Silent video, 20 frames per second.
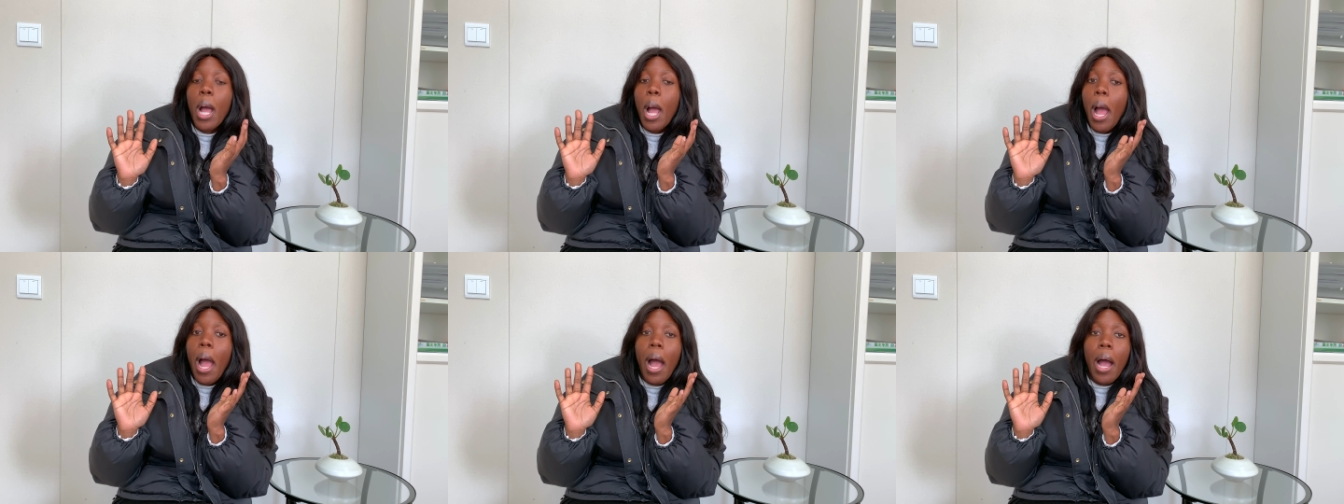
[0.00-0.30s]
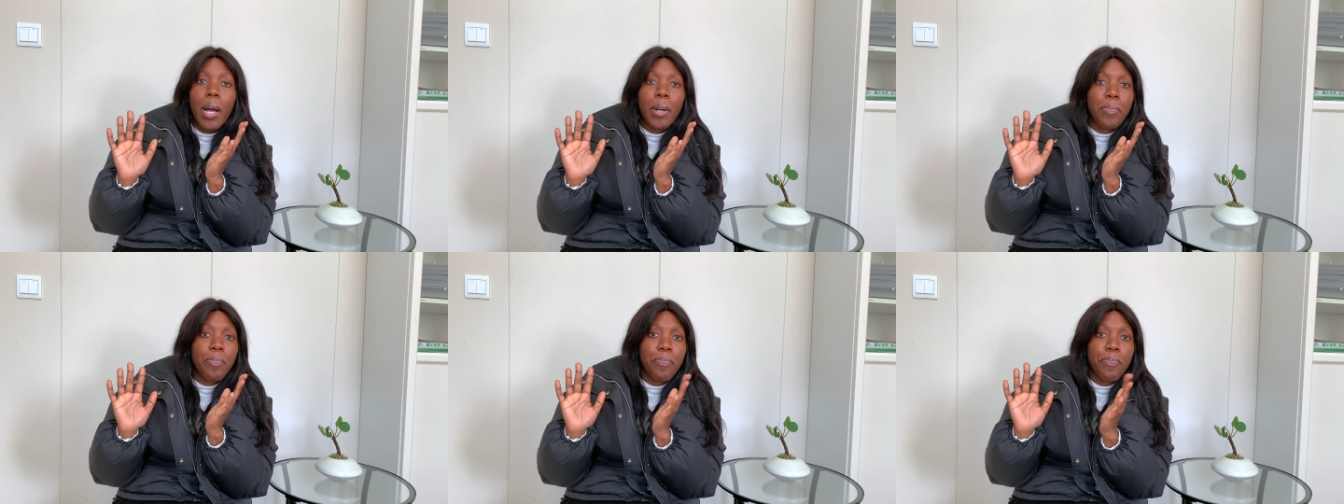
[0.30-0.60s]

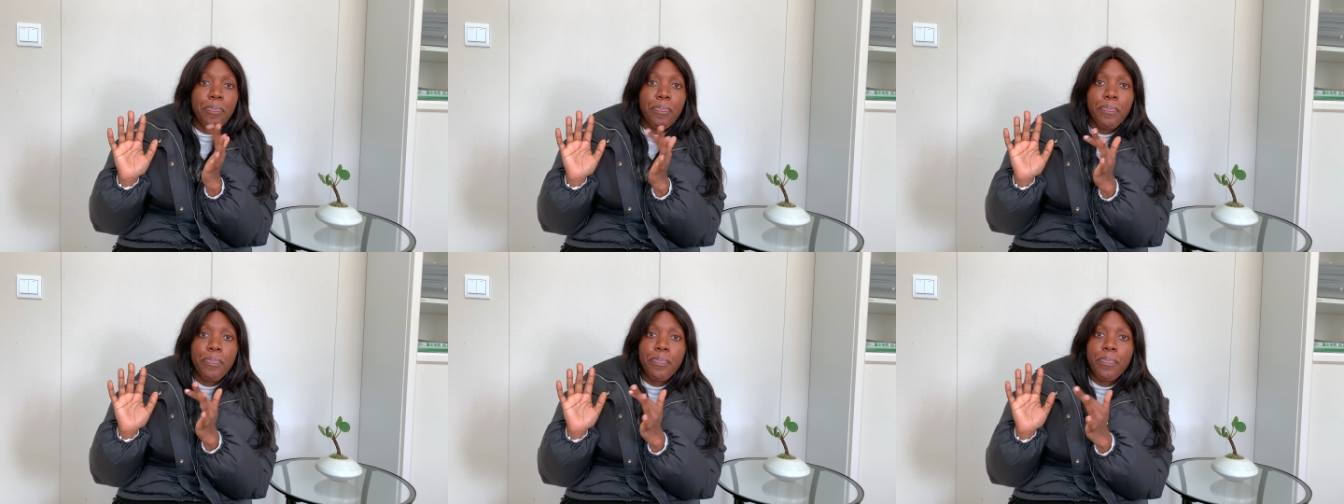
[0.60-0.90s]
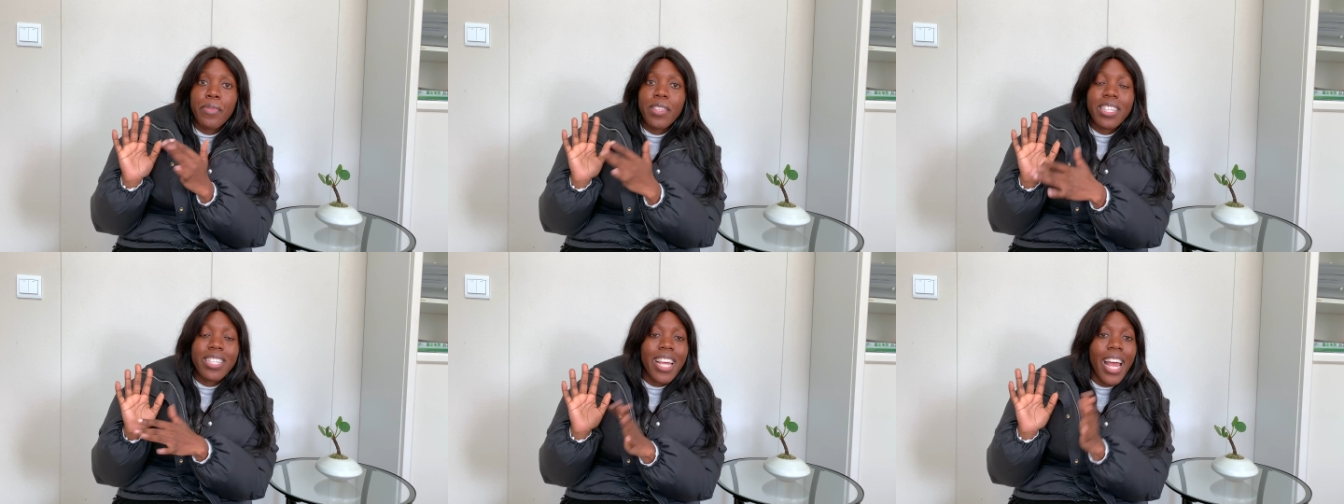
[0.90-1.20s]

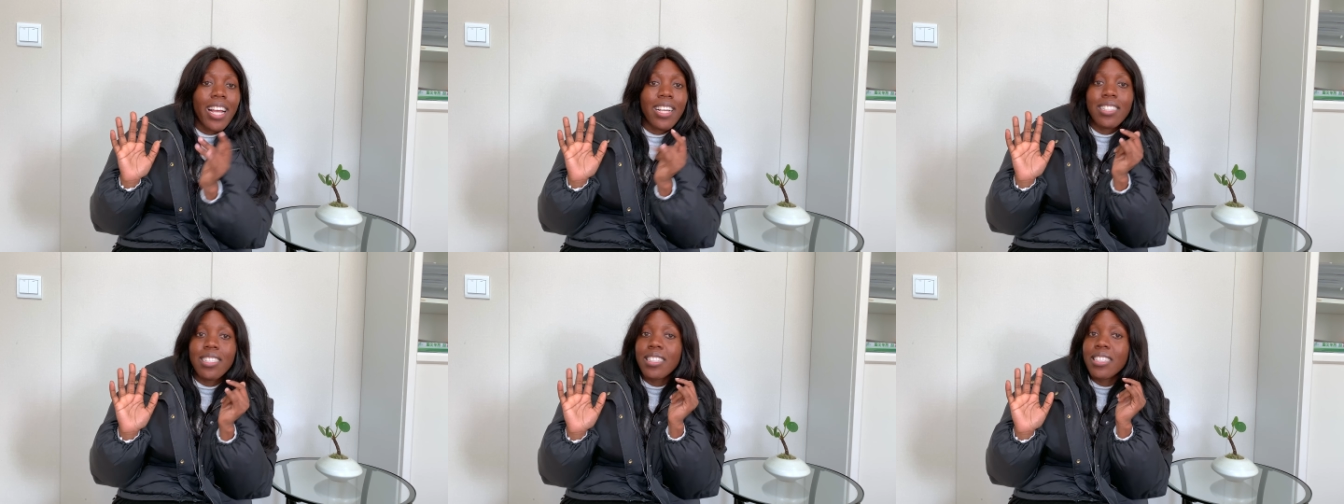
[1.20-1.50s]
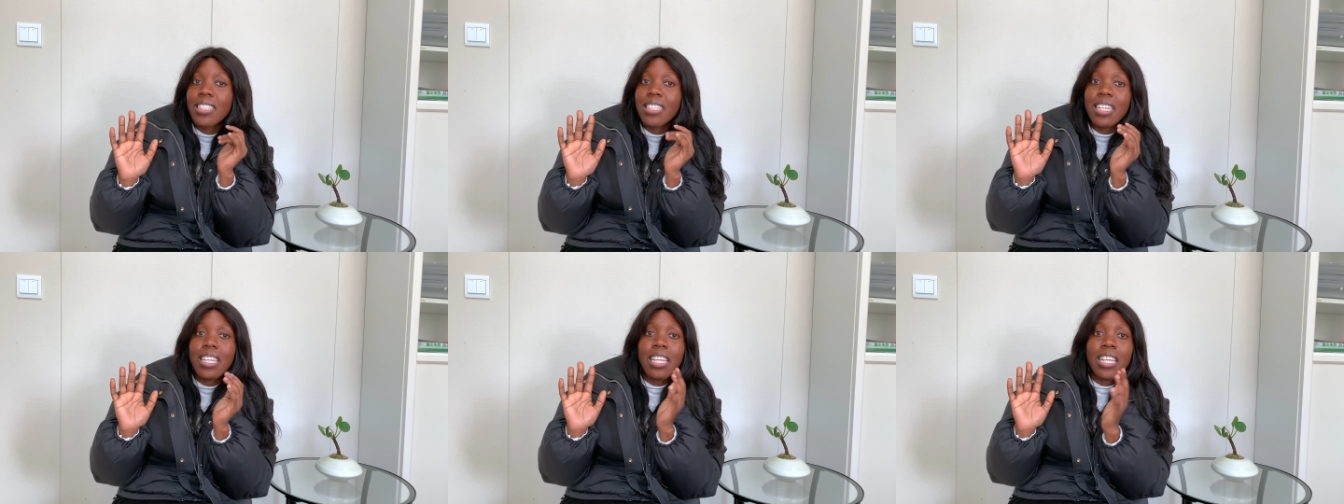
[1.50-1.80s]
um,
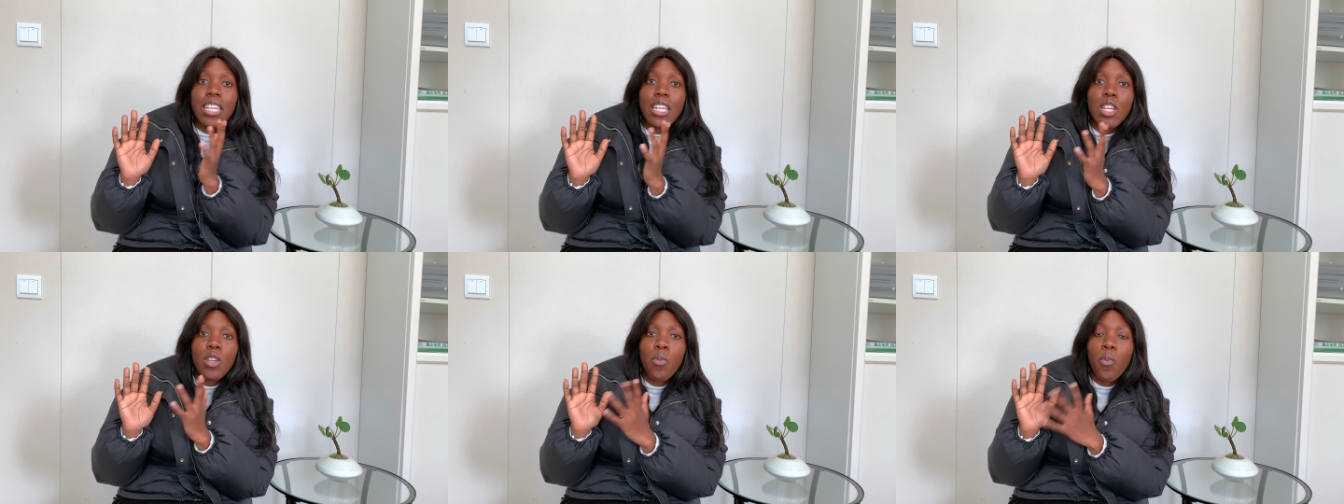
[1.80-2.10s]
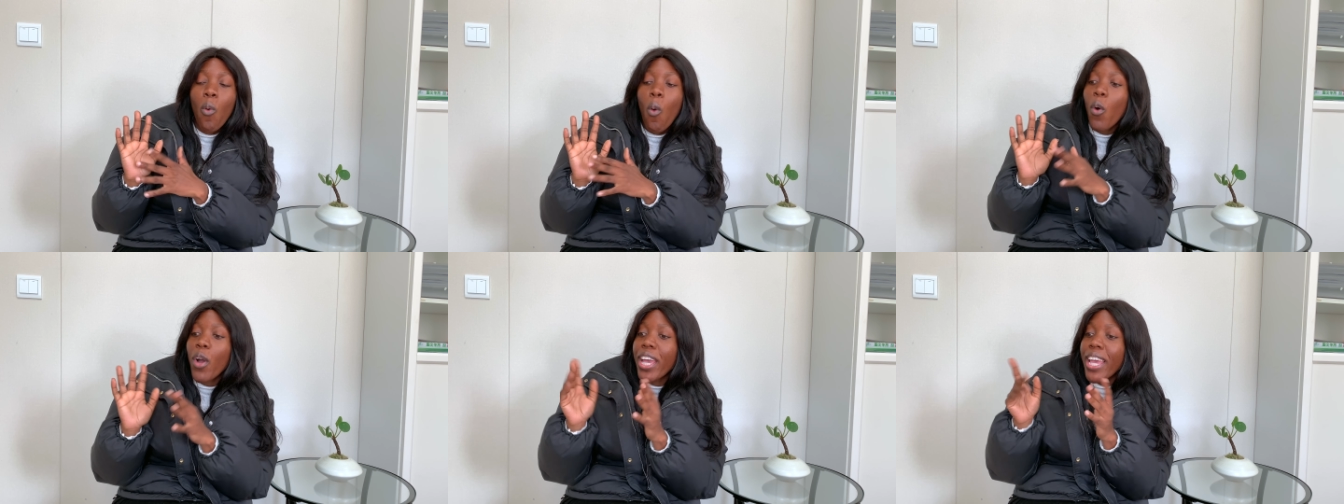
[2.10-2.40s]
taxi,
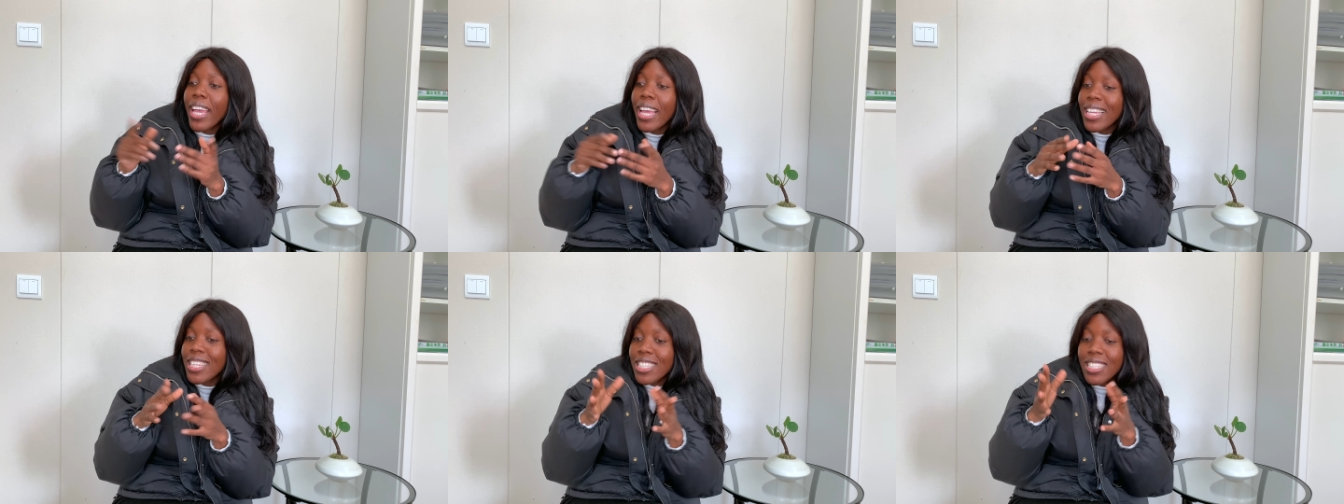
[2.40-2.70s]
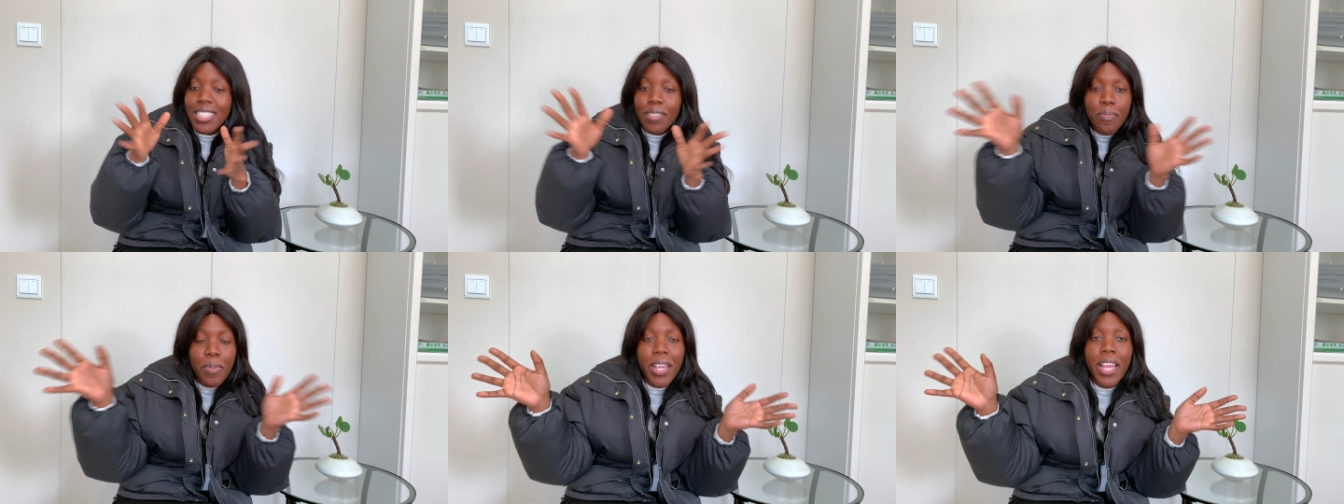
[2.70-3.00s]
walking,
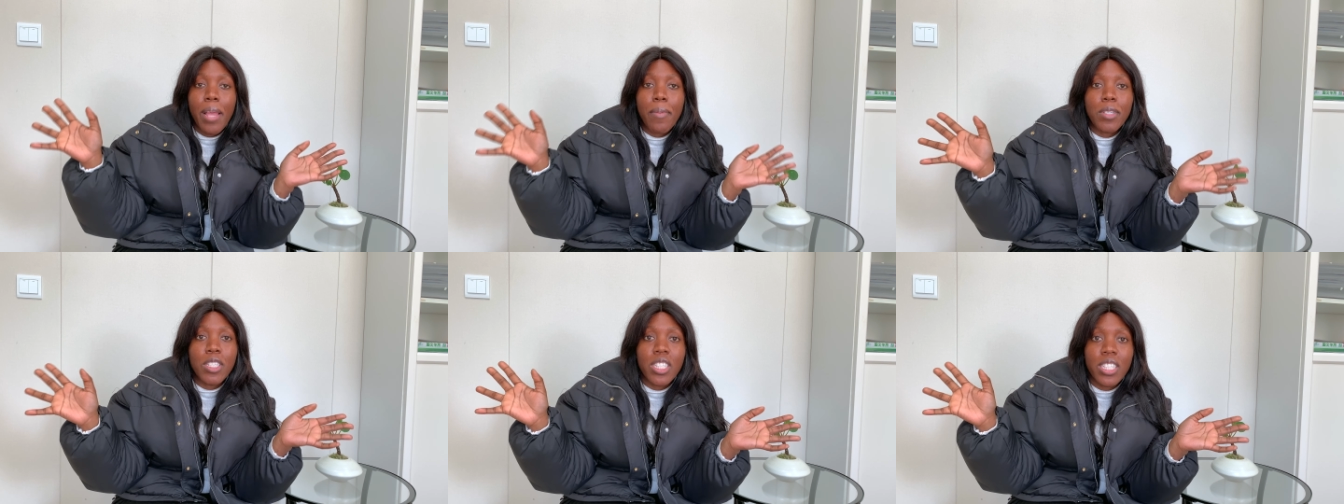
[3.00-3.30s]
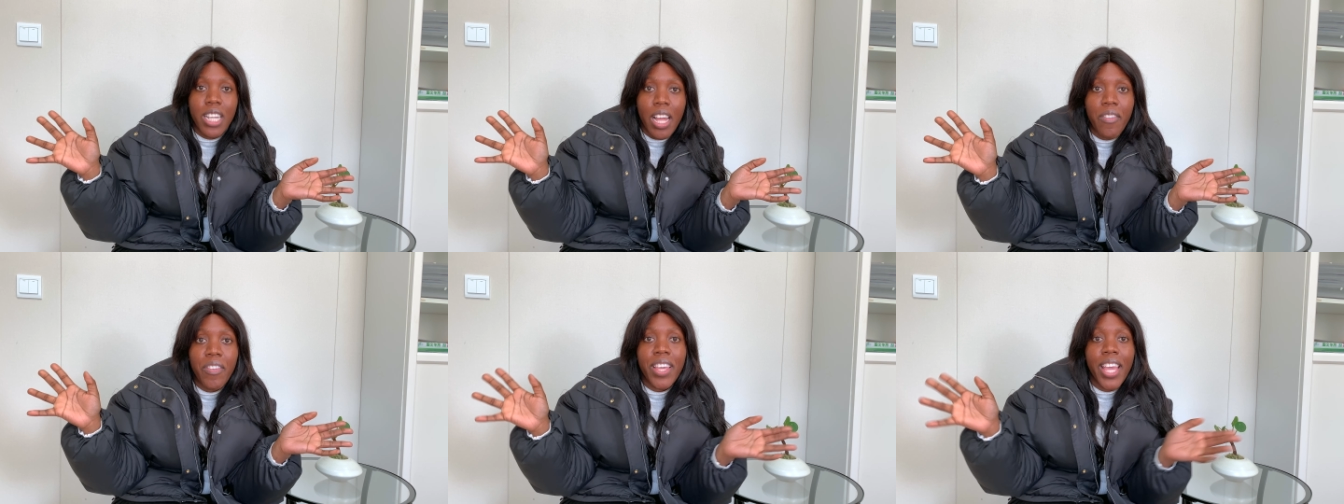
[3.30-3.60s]
just being able to
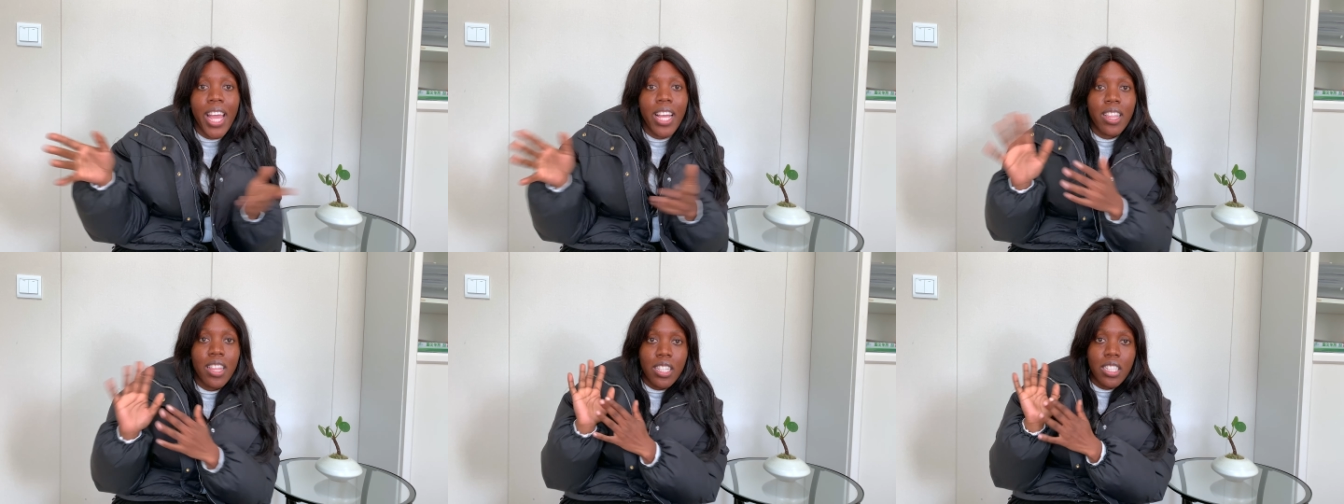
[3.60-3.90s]
navigate.